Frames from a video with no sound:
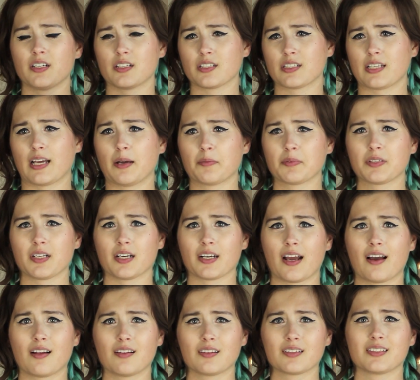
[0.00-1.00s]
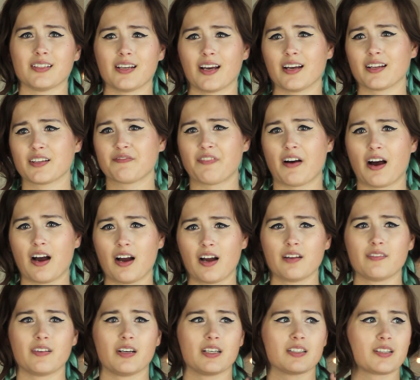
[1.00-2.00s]
a Samsung Galaxy
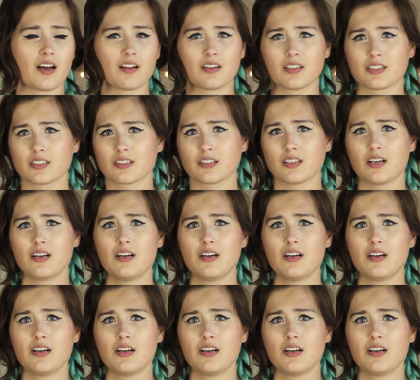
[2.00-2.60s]
S5, that Telus